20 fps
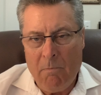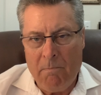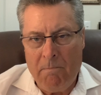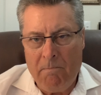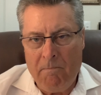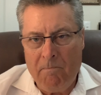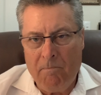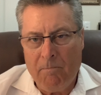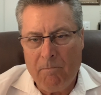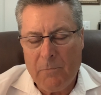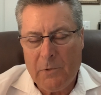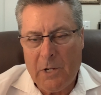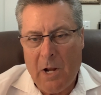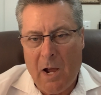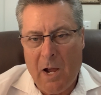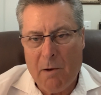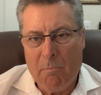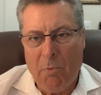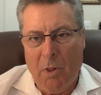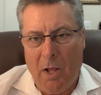
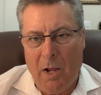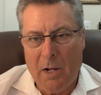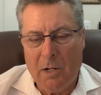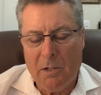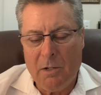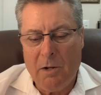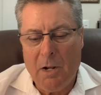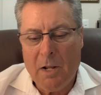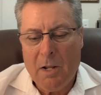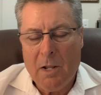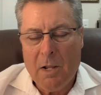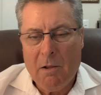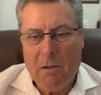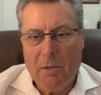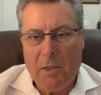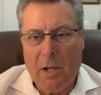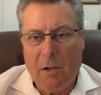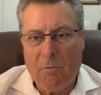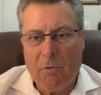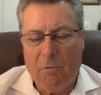timeline
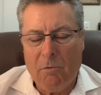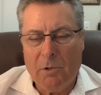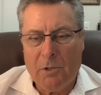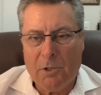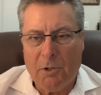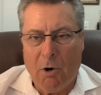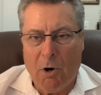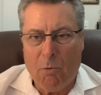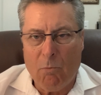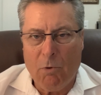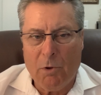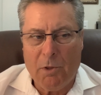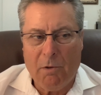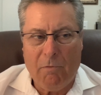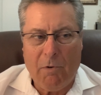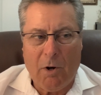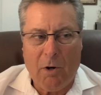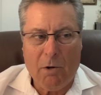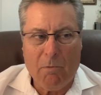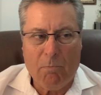that start with a
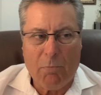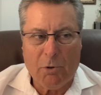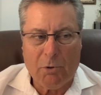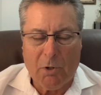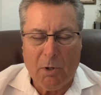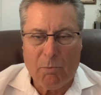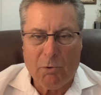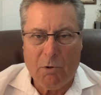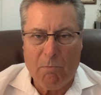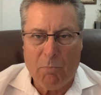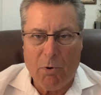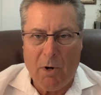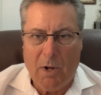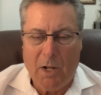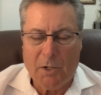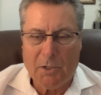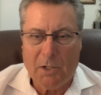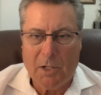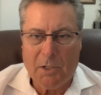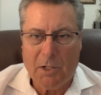very prescription
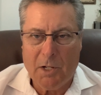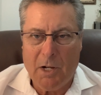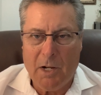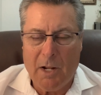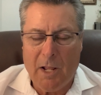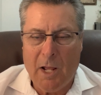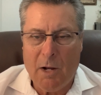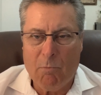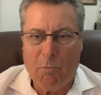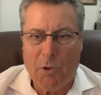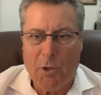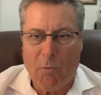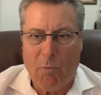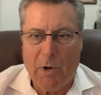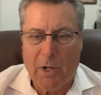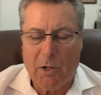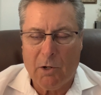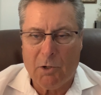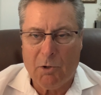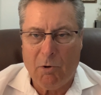process and end with a
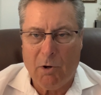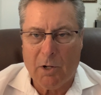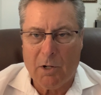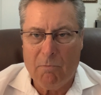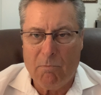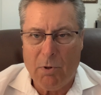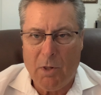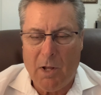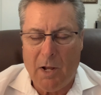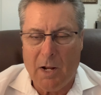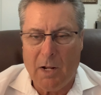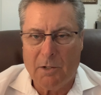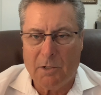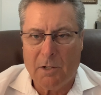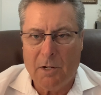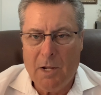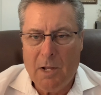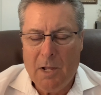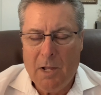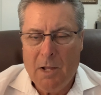regulatory compliance.
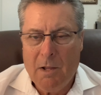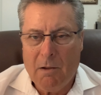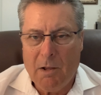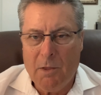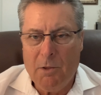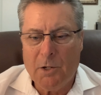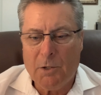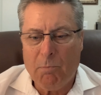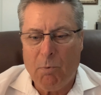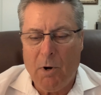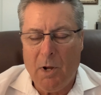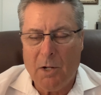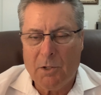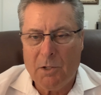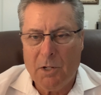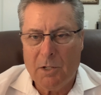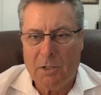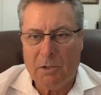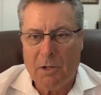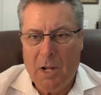And this
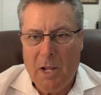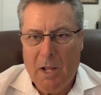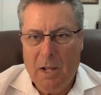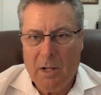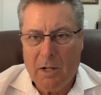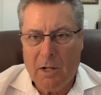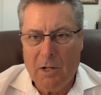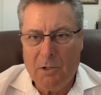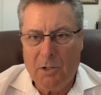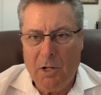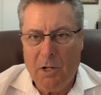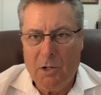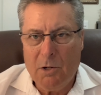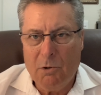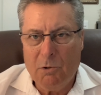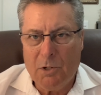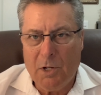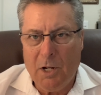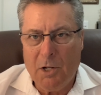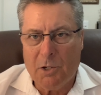process
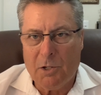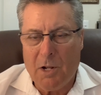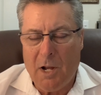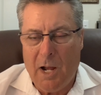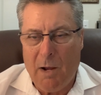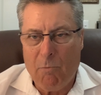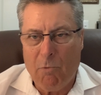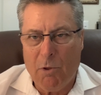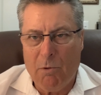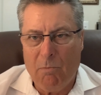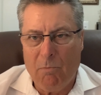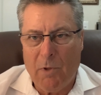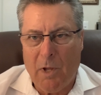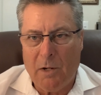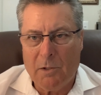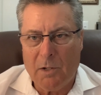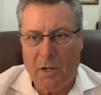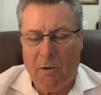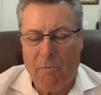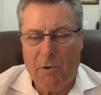continues each time with
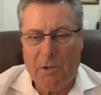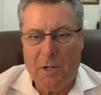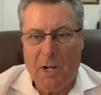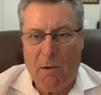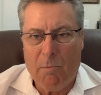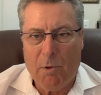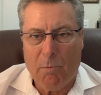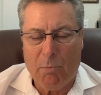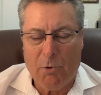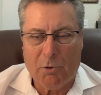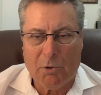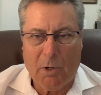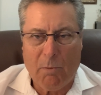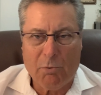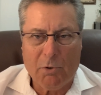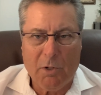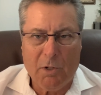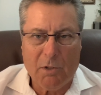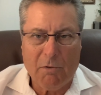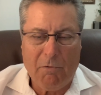every time the
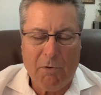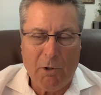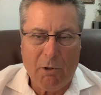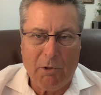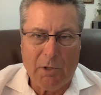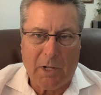prescription is filled